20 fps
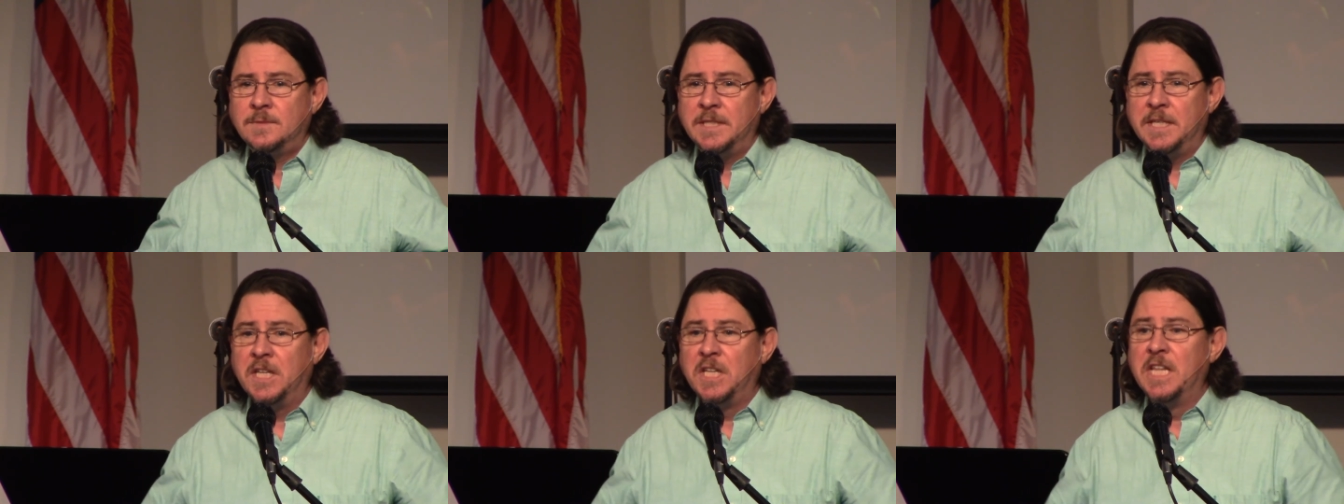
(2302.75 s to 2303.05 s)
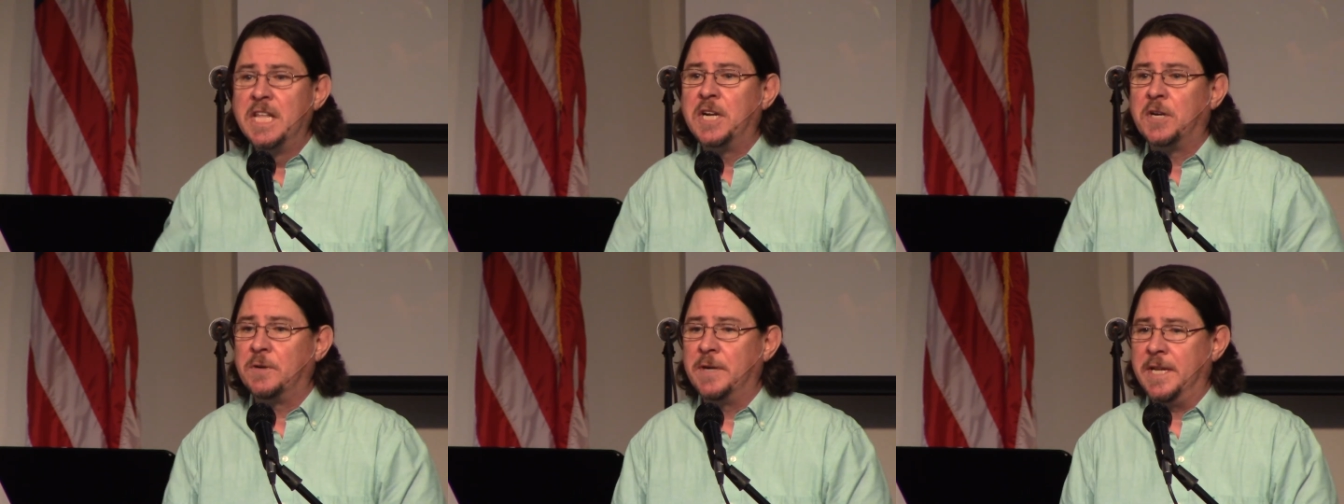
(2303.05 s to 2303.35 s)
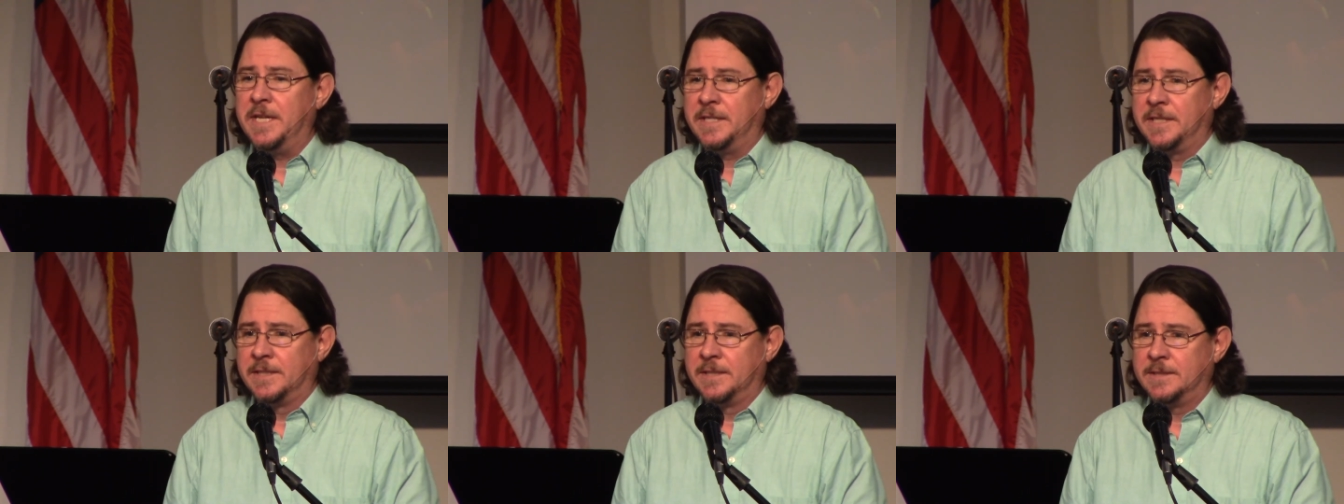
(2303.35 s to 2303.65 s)

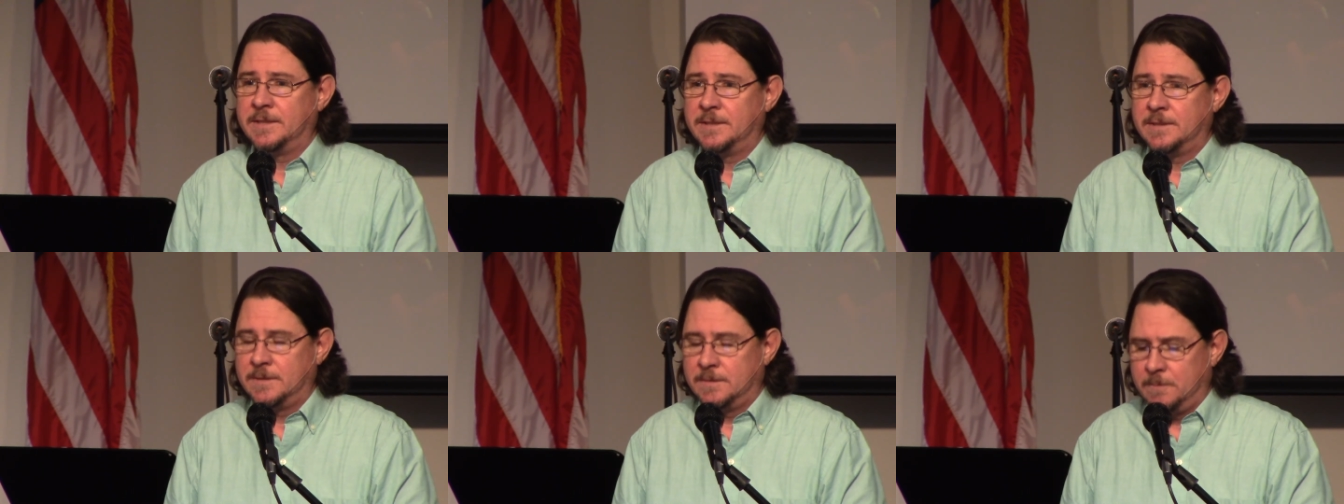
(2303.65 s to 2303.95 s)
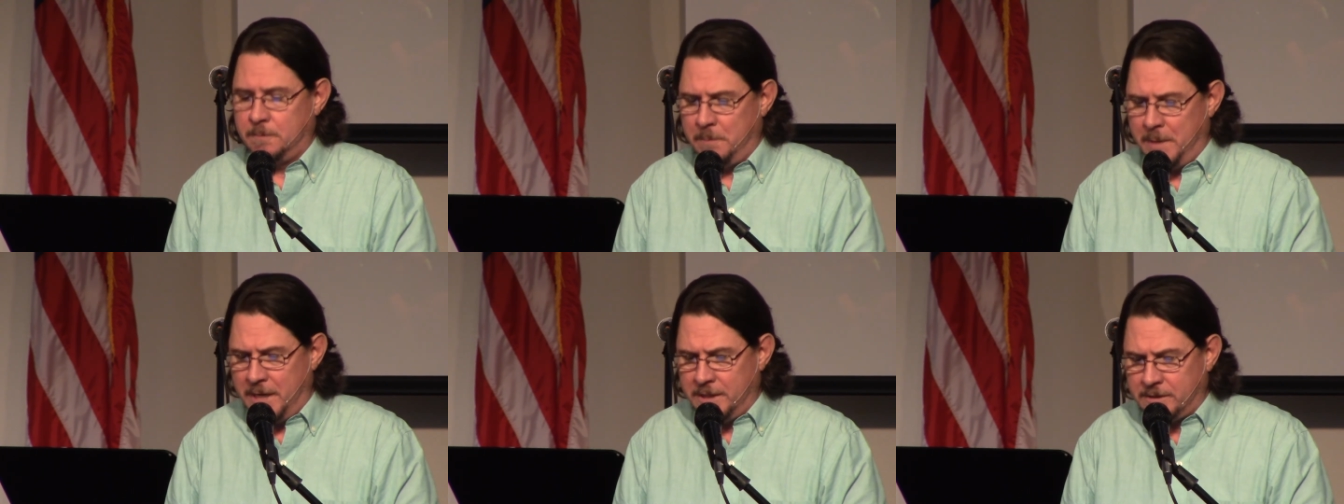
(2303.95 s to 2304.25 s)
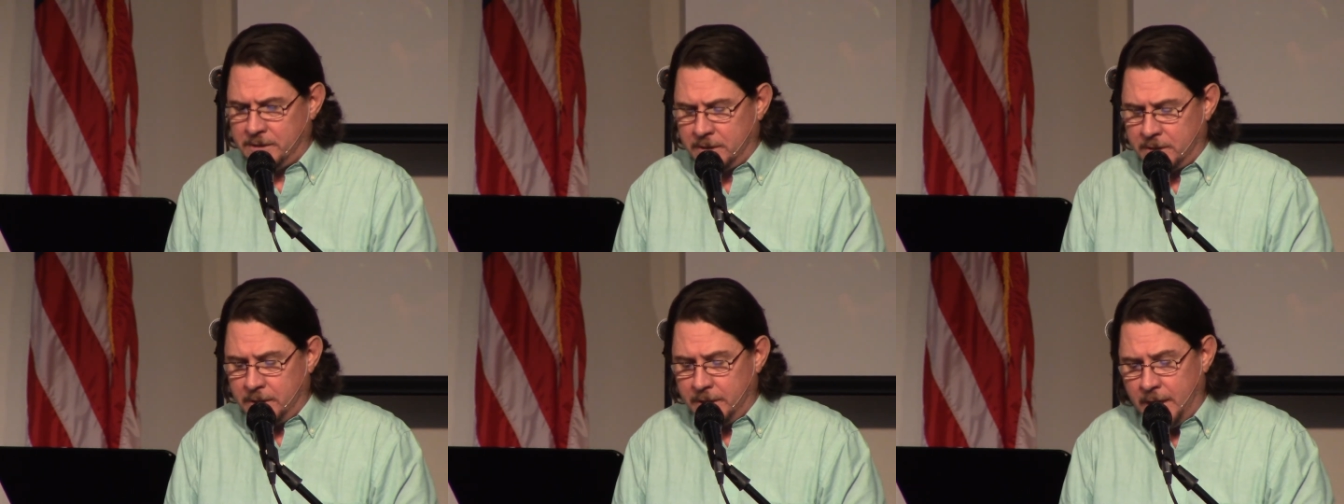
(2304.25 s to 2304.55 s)
illiterate
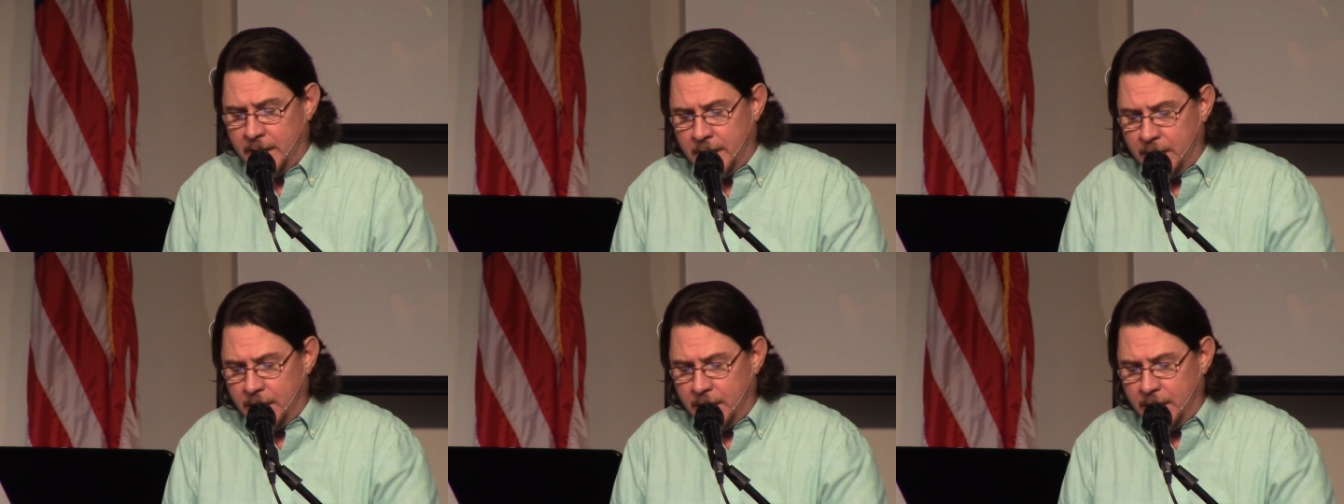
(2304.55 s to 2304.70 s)
basically.